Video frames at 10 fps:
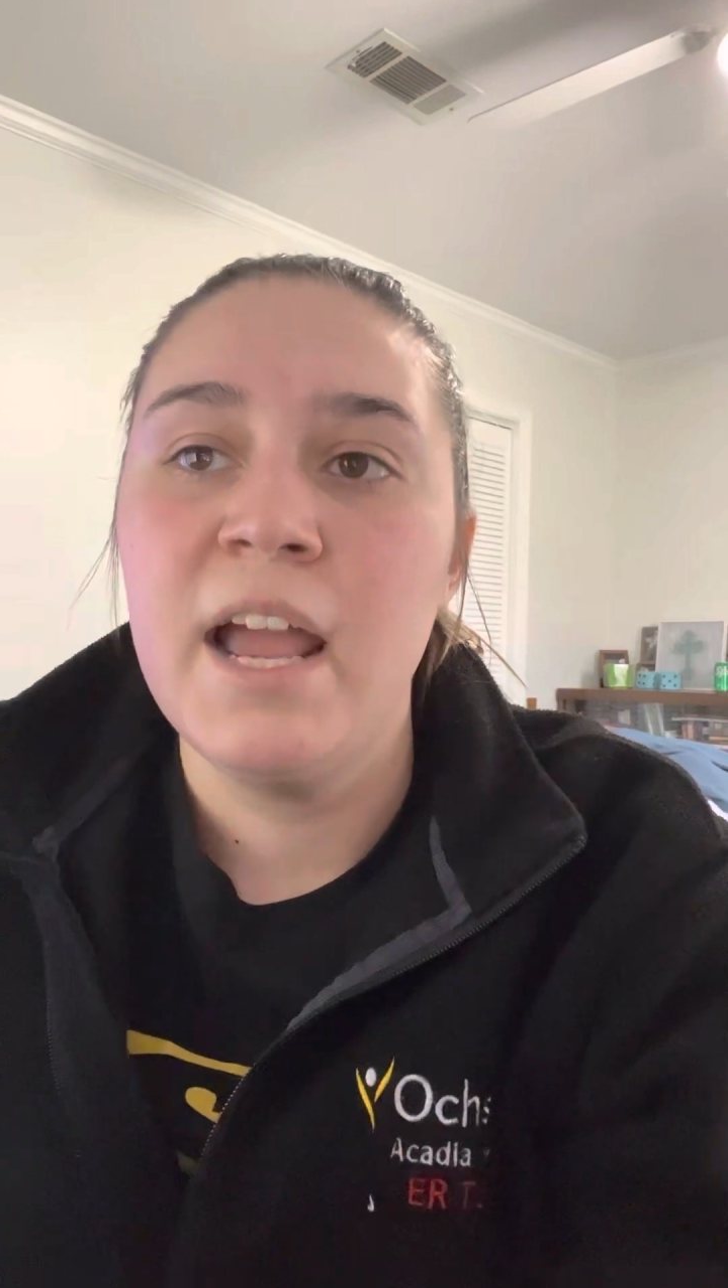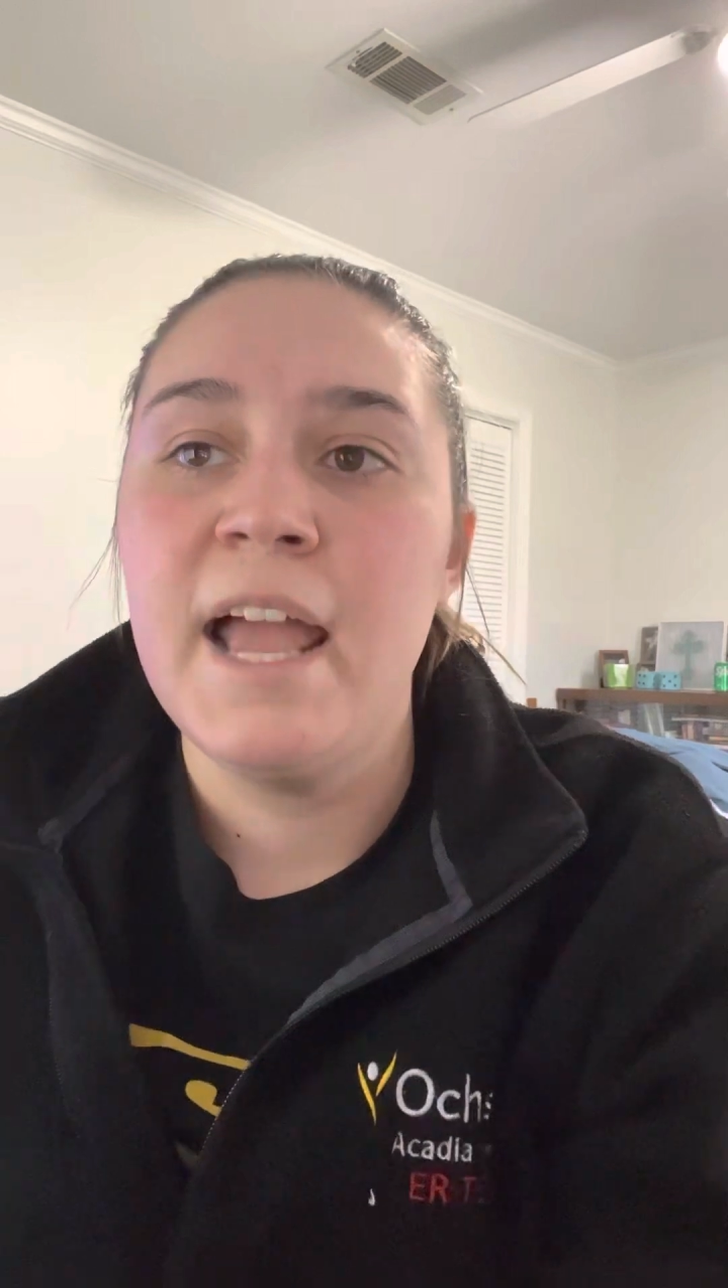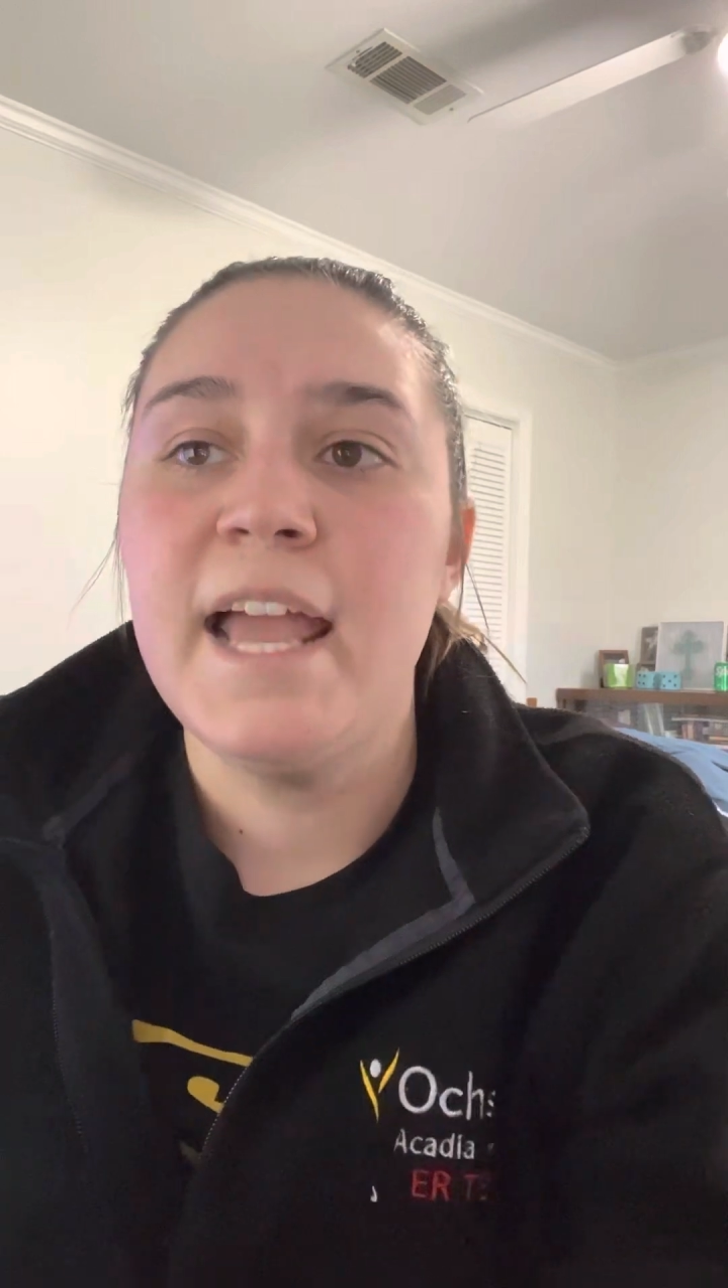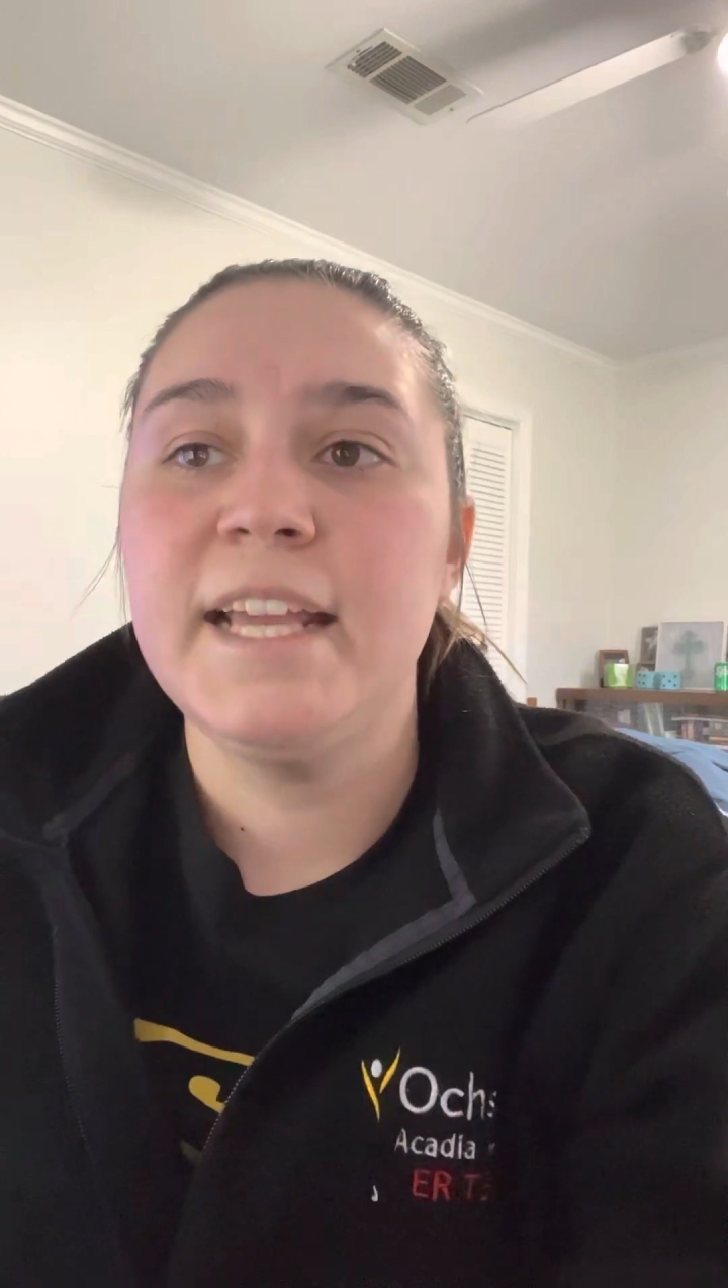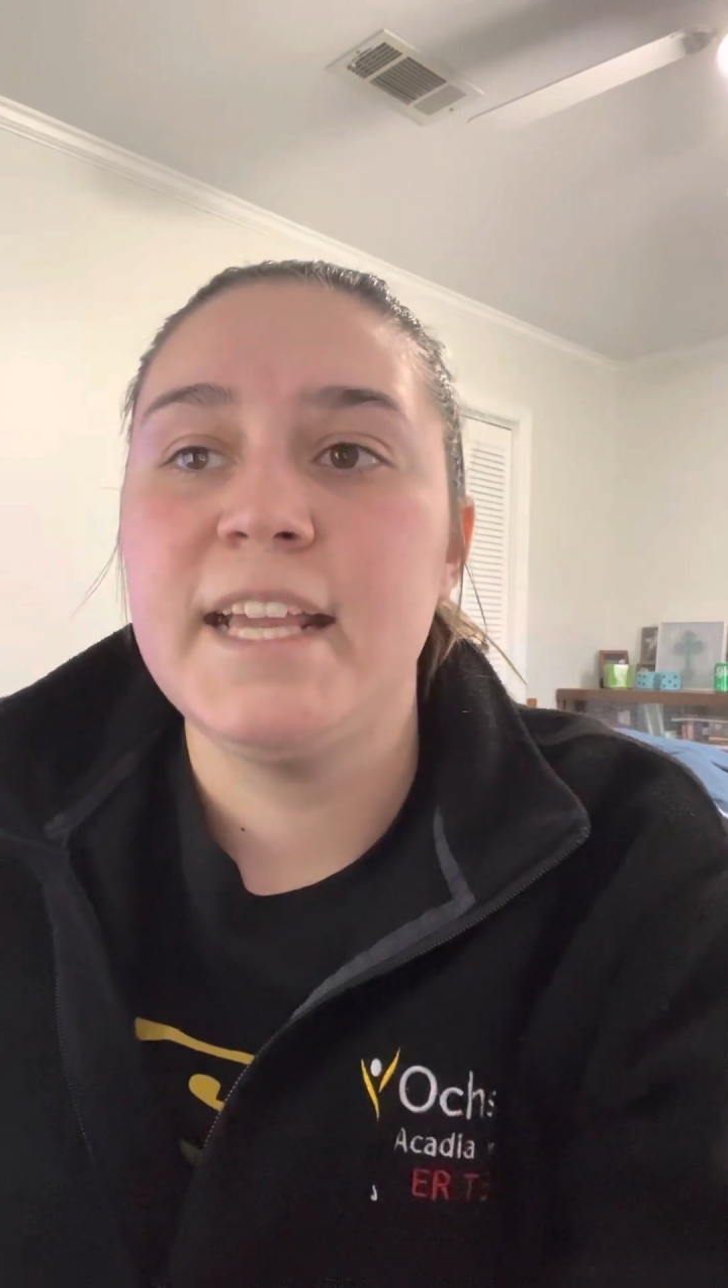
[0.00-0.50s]

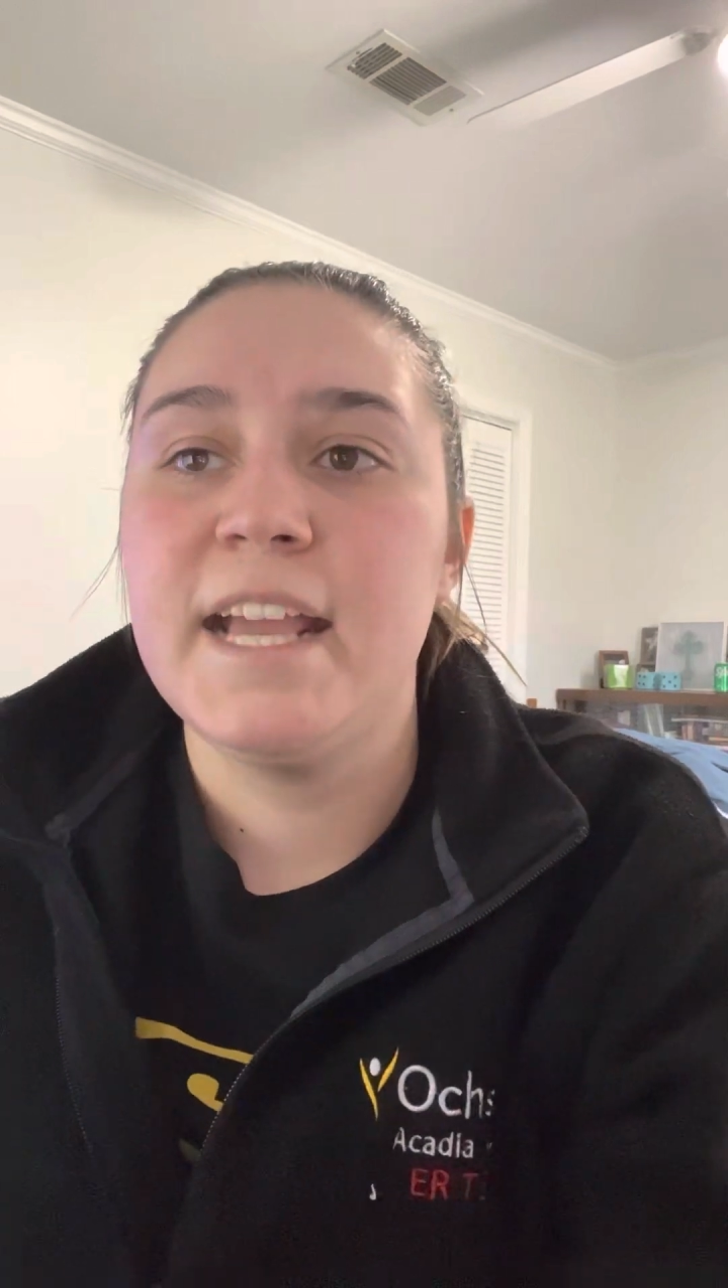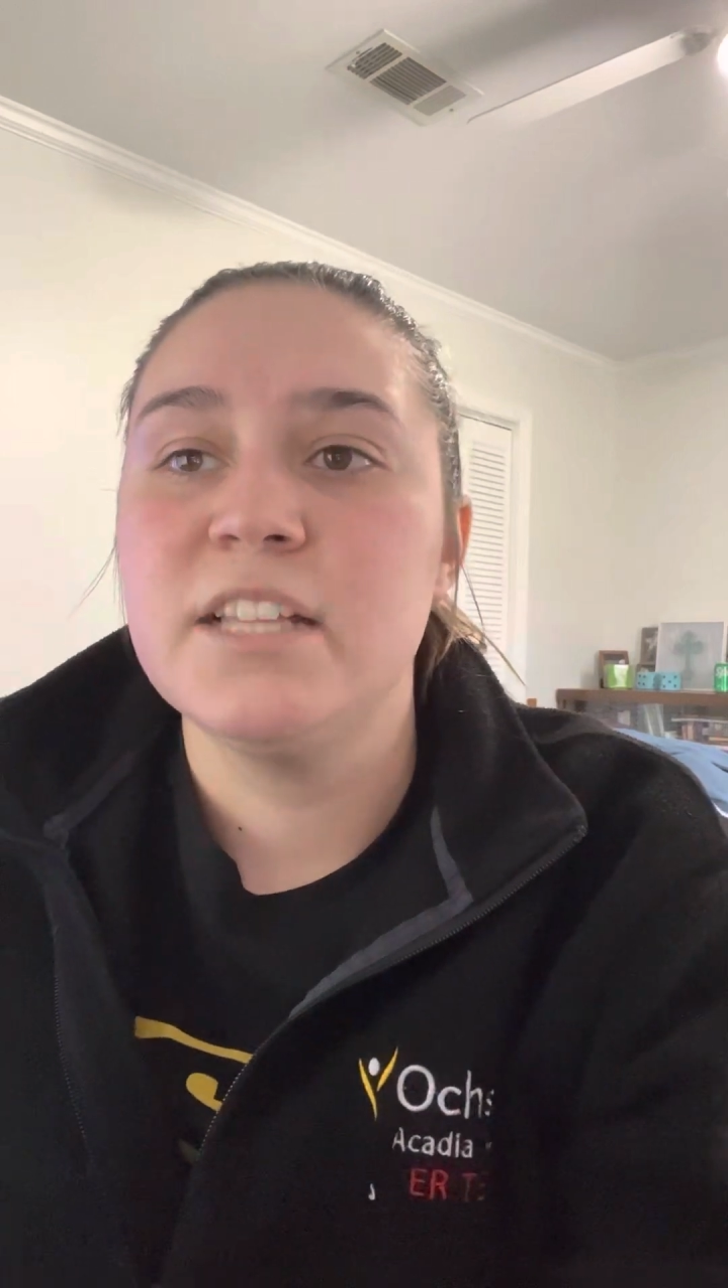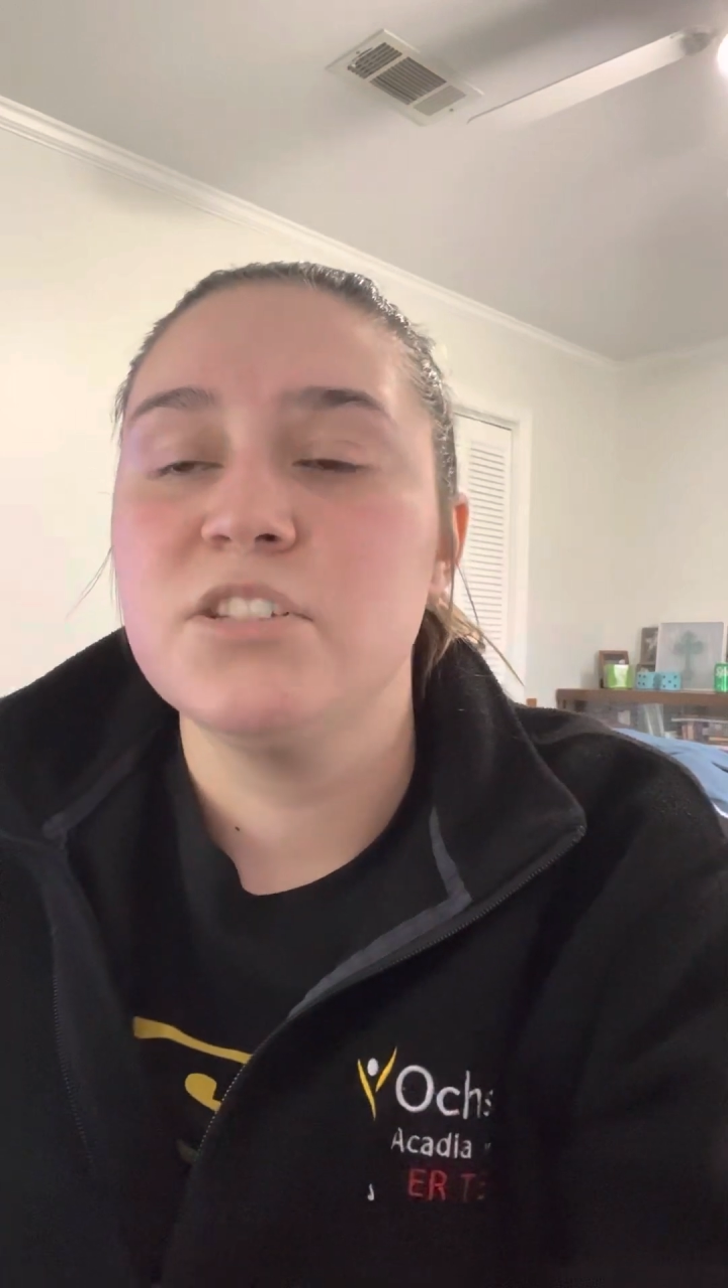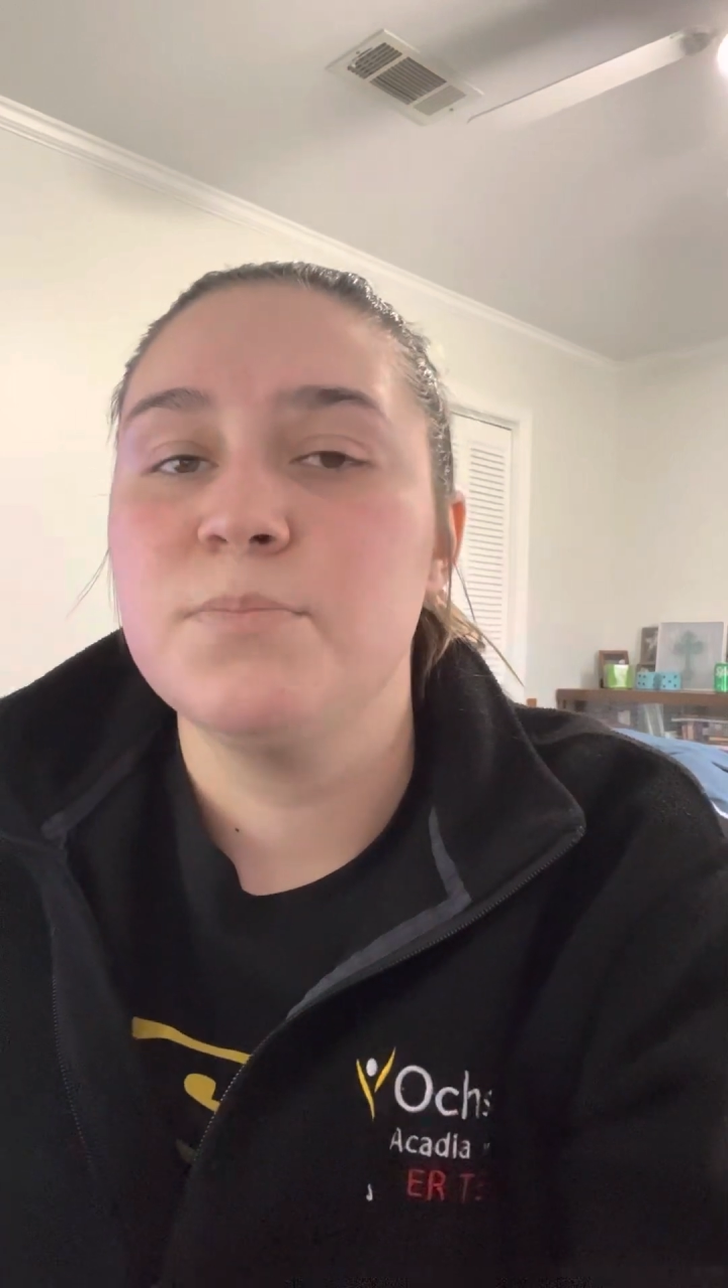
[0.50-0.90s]
and cancer